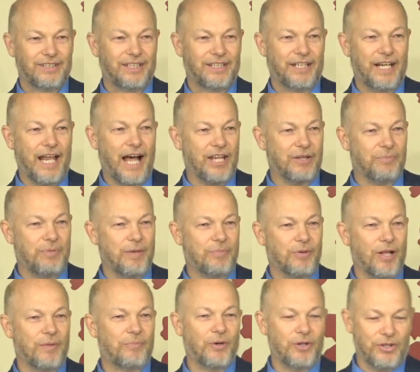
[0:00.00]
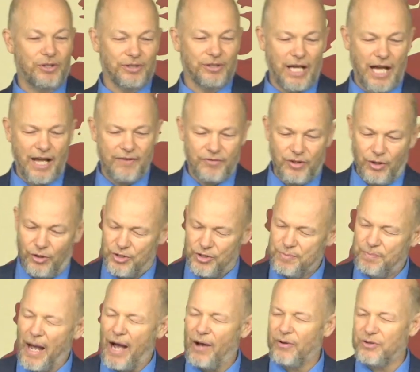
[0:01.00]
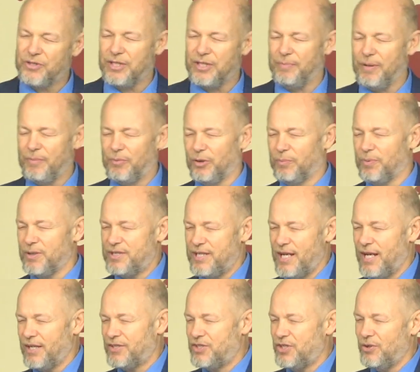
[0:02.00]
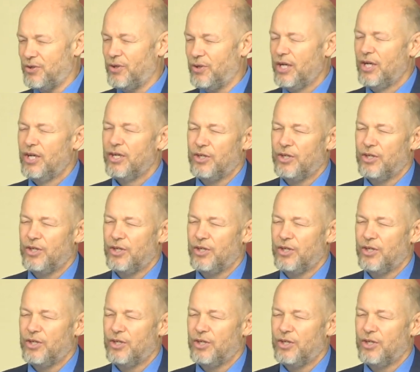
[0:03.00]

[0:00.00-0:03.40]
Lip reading: Now the people I put in your life, your spouse, the people that protect you,